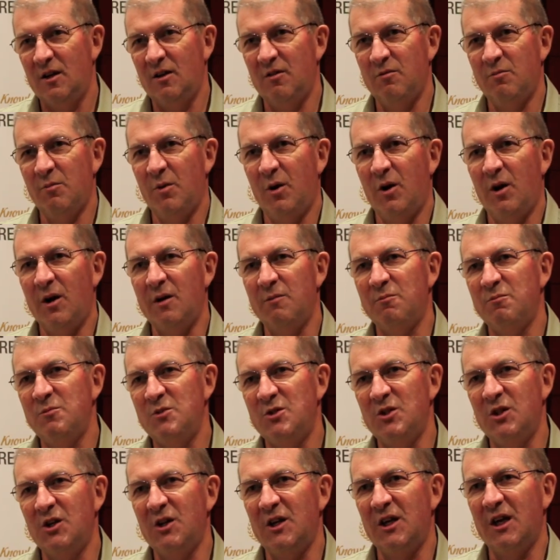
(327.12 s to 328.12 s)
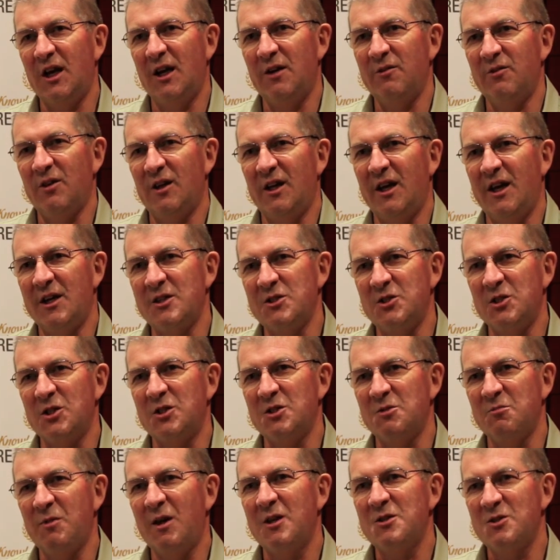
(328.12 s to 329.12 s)
of my journey over the last
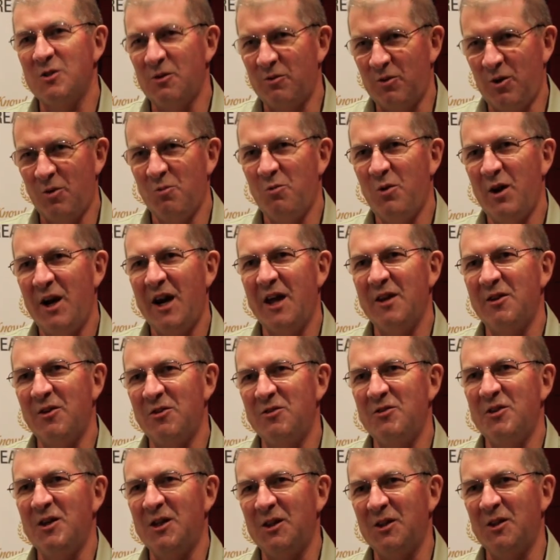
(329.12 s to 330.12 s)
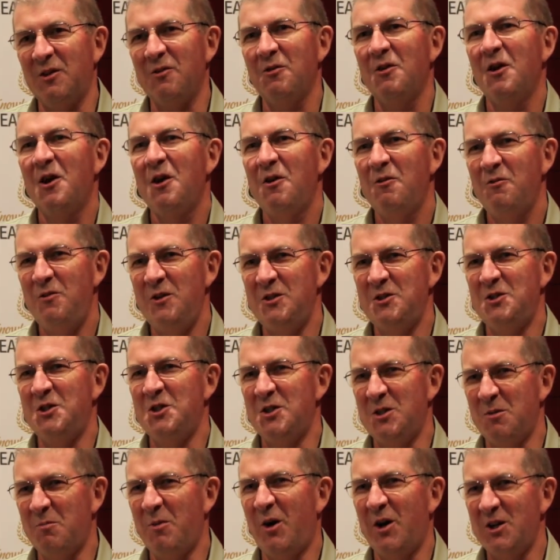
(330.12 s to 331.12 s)
six months. I've got one other thing that fits
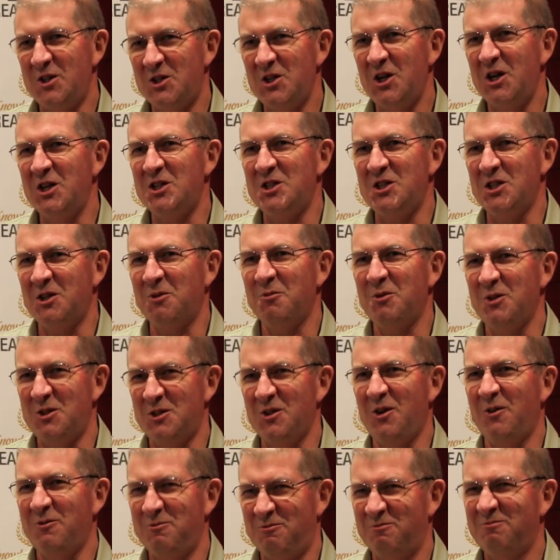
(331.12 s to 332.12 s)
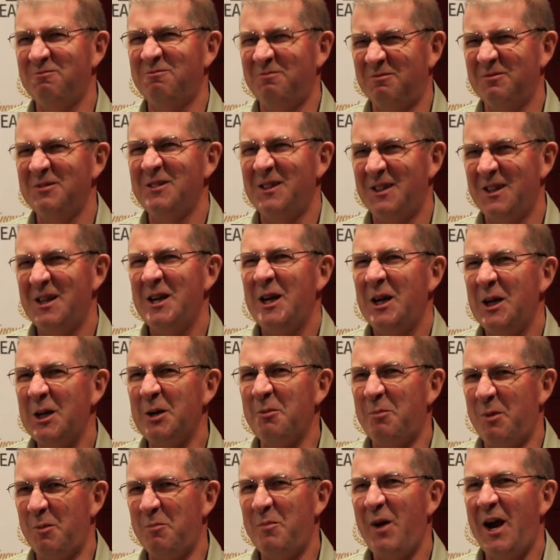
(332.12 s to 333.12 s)
into my teaching, which I'm a
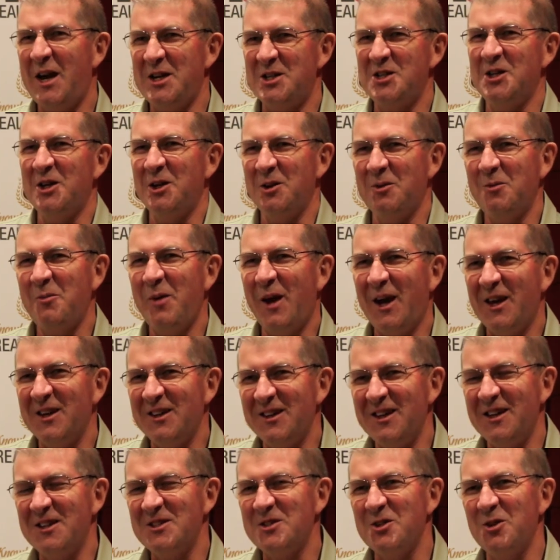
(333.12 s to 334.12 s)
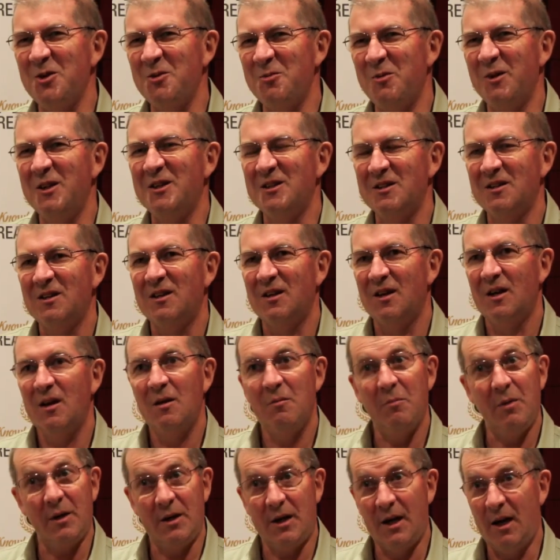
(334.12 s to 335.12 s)
little bit passionate about there too. But,
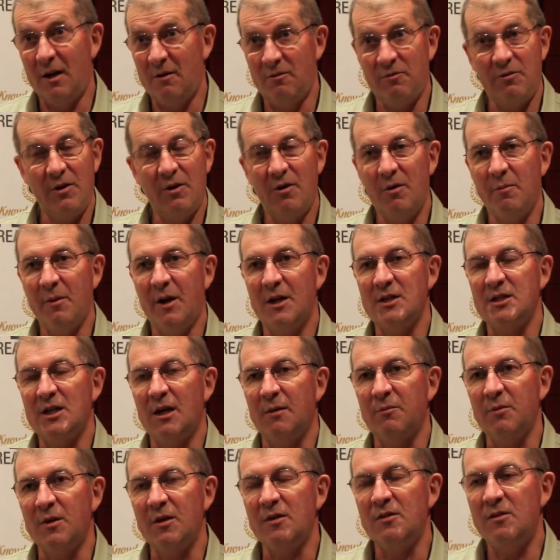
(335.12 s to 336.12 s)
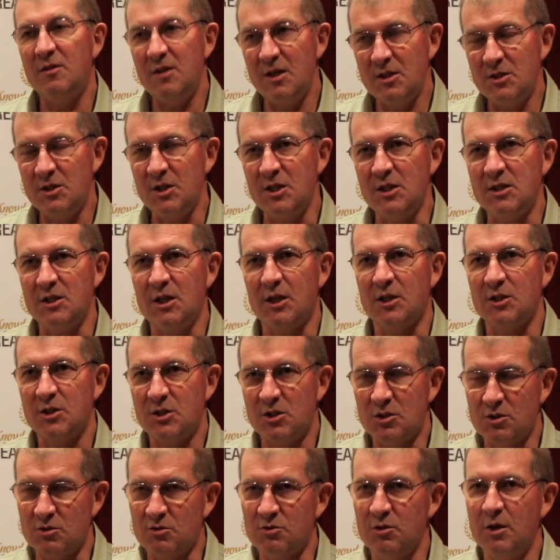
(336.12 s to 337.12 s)
but no, very much up. This is
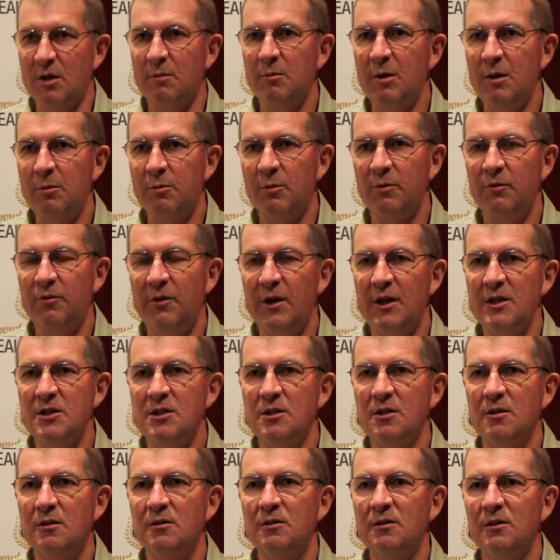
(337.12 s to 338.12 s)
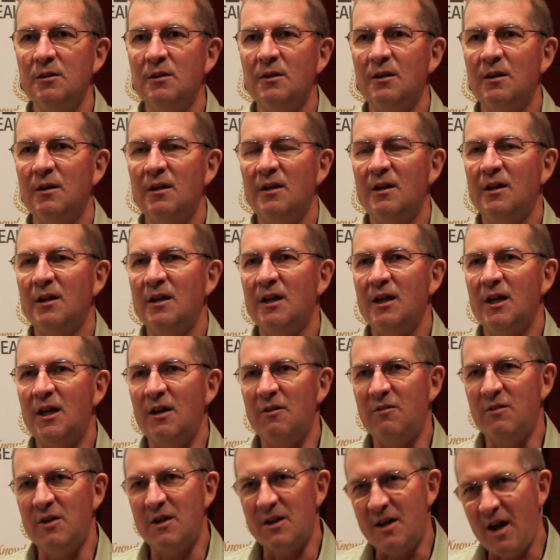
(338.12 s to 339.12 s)
extremely professional.
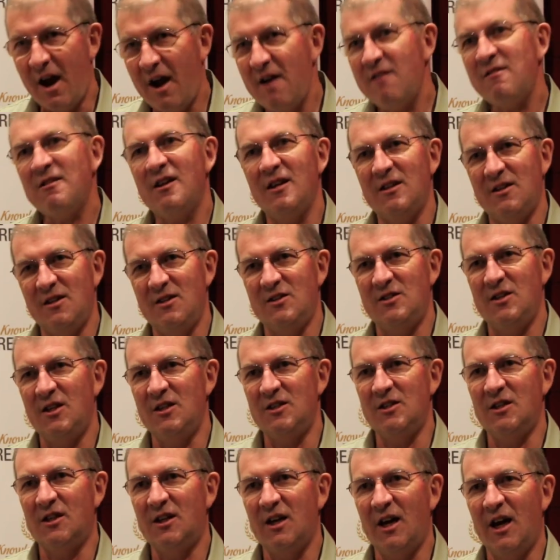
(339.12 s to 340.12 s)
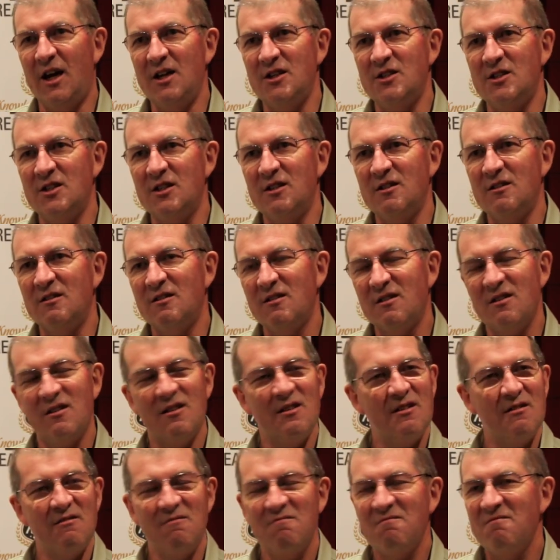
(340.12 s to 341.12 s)
If you don't get this education,
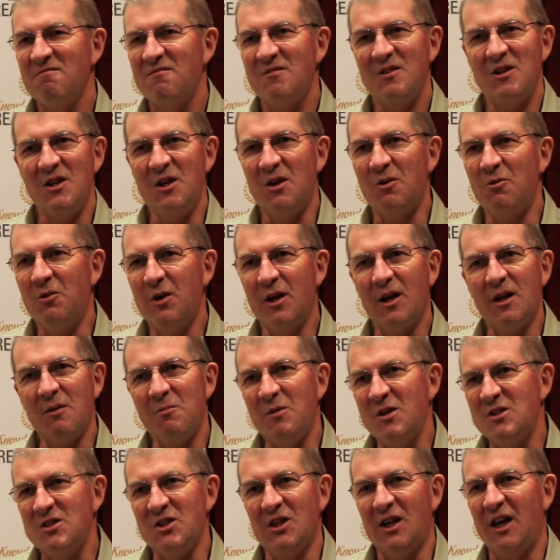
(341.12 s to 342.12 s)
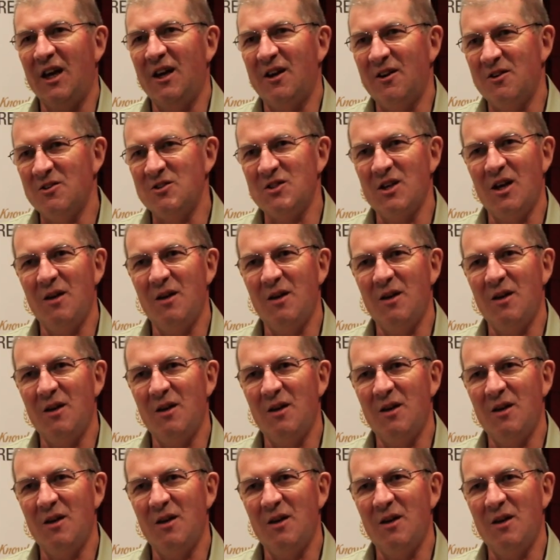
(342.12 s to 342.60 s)
you're really missing out.